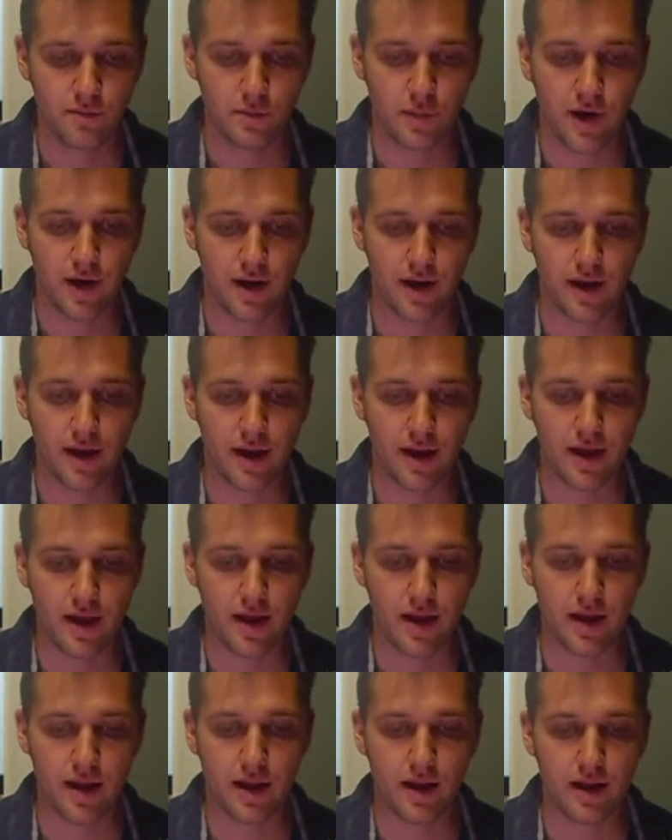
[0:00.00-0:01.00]
but
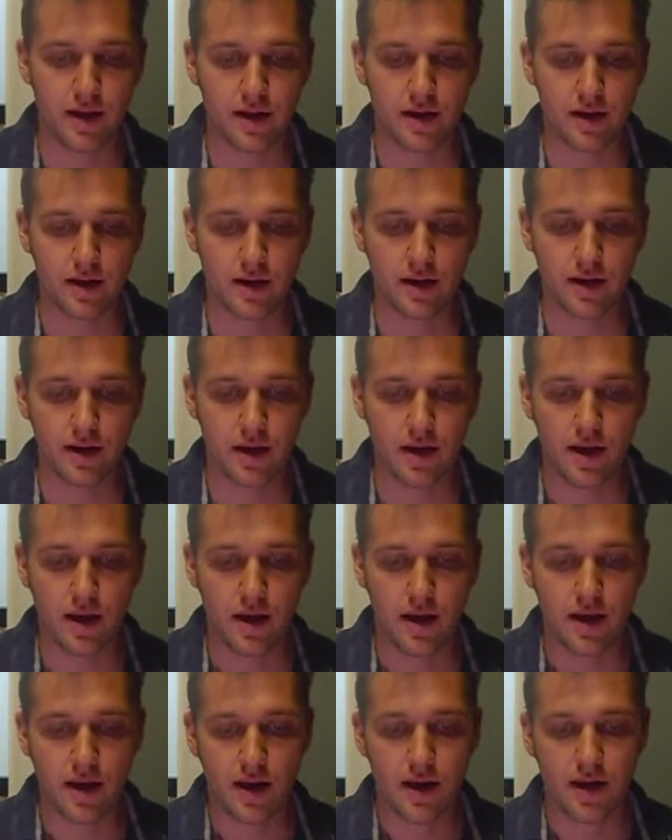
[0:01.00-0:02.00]
it
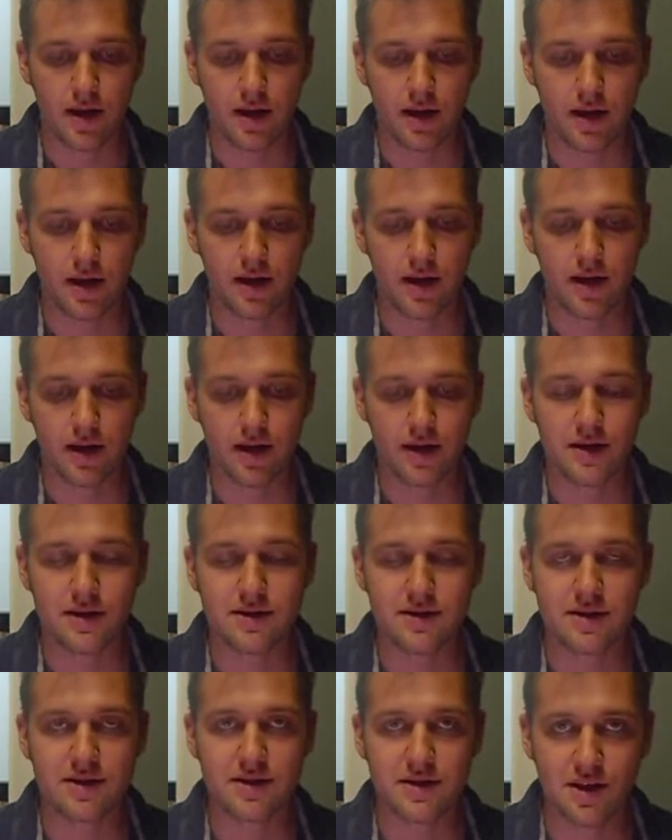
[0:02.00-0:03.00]

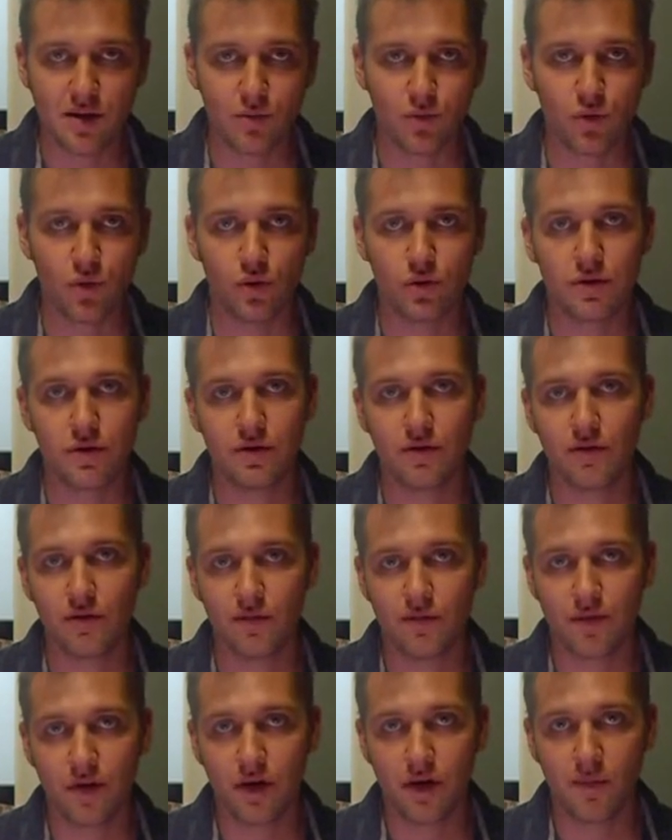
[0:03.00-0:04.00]
is assembled
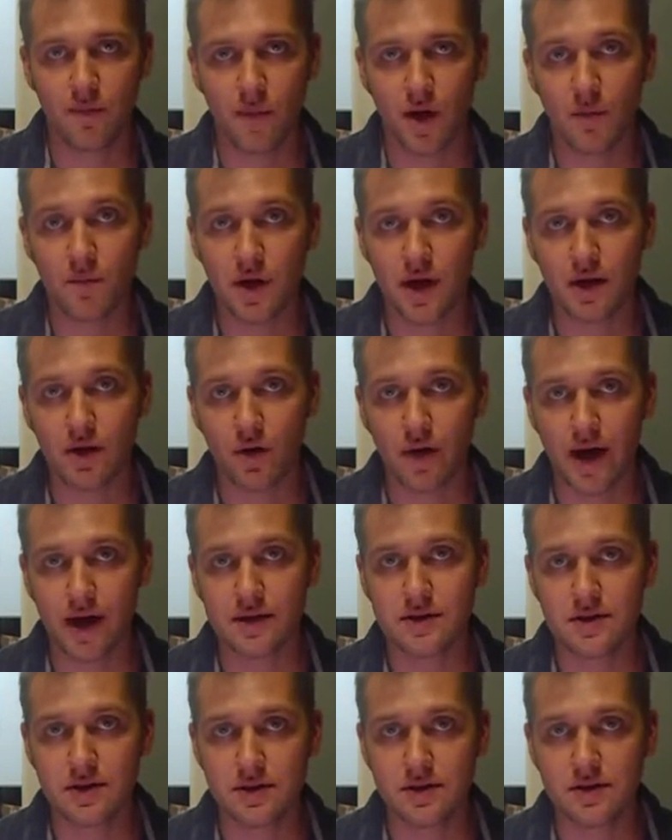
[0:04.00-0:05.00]
from amino
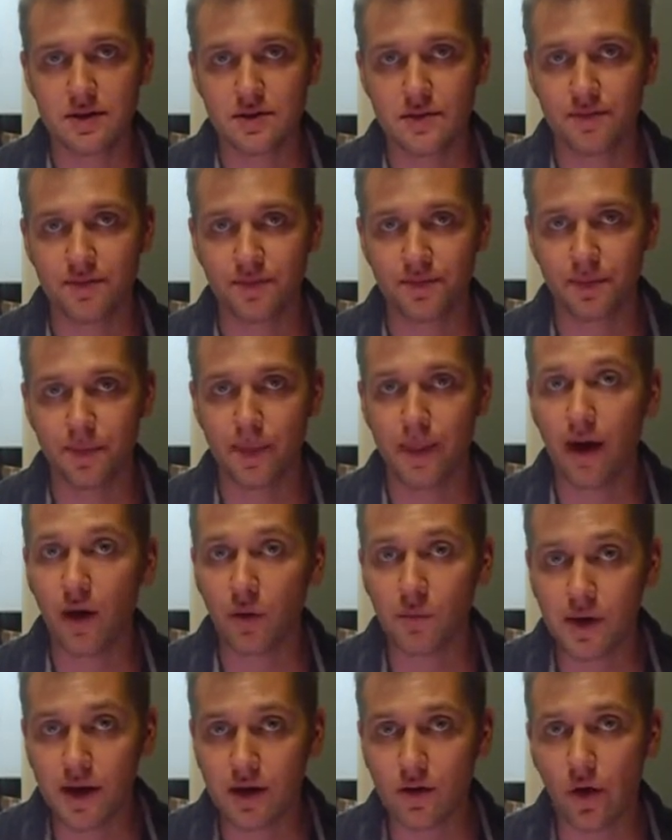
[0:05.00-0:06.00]
acids. Now,
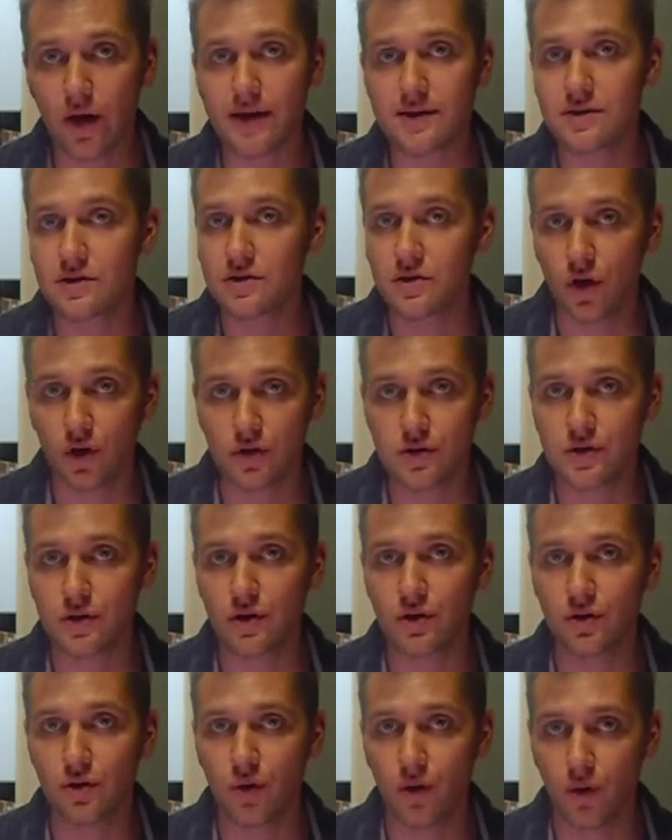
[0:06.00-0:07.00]
amino acids
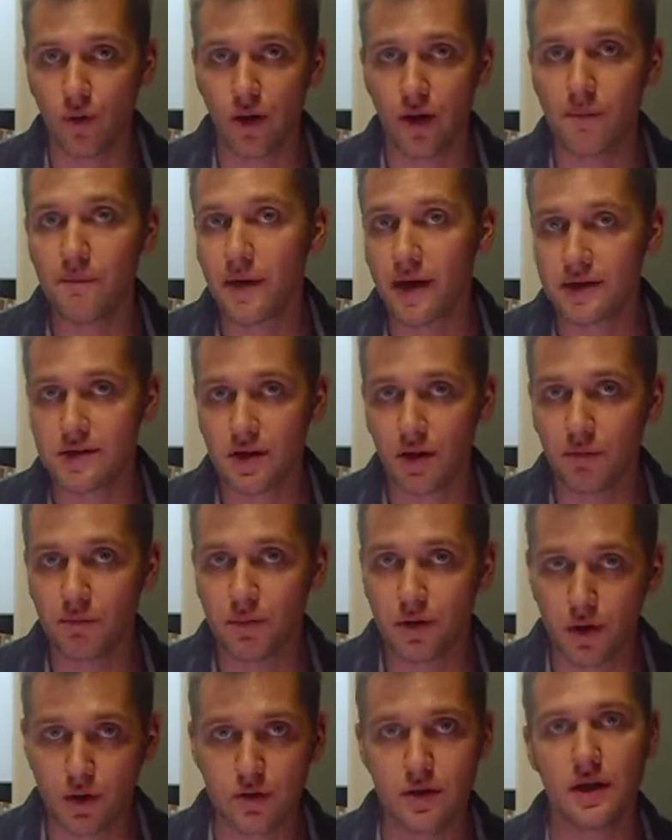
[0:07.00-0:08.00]
also are what makes up
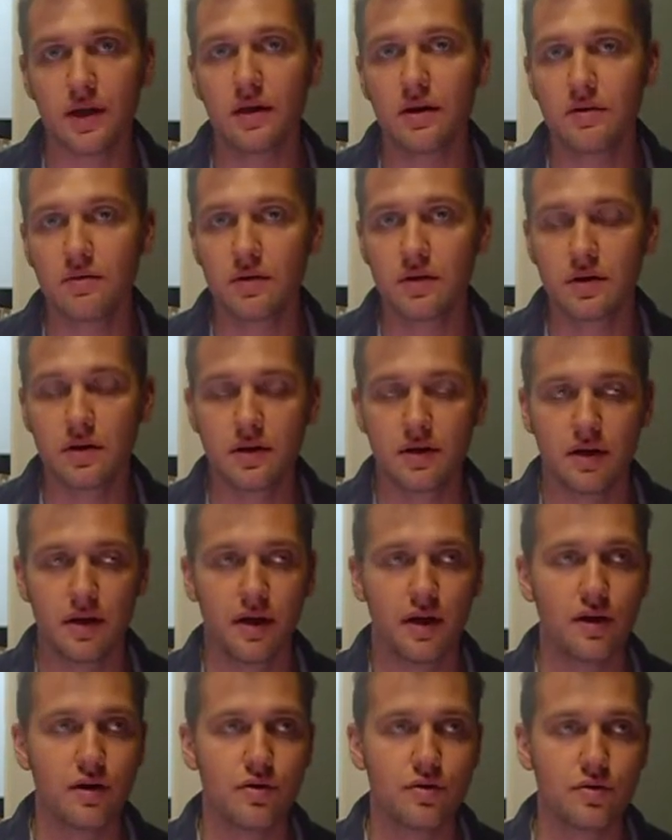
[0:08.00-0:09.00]
protein.
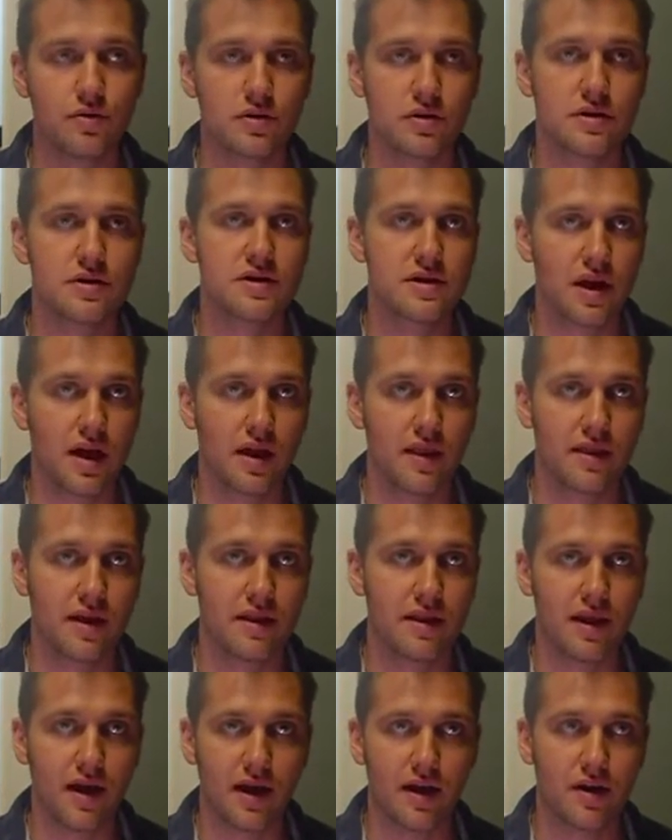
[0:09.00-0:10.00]
You could say
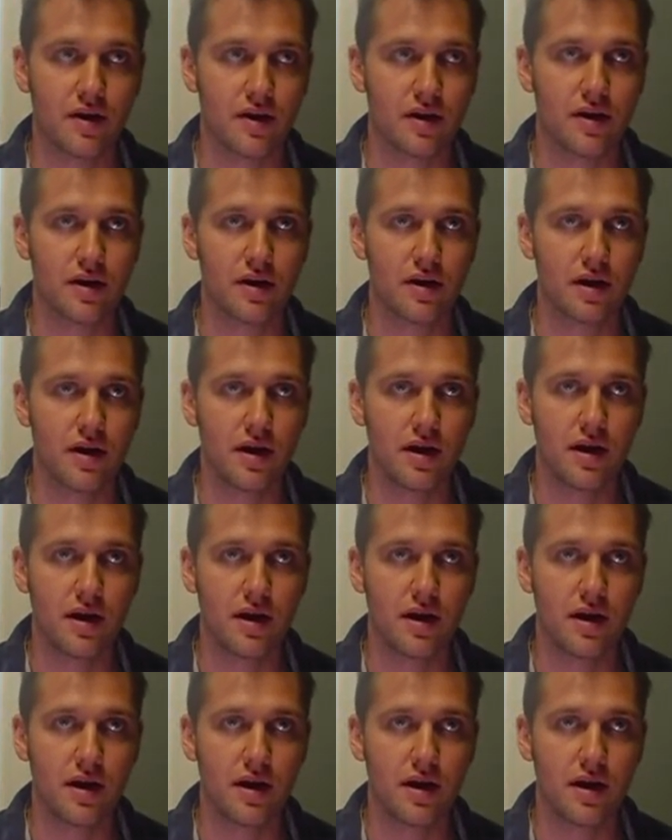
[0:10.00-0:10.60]
that they are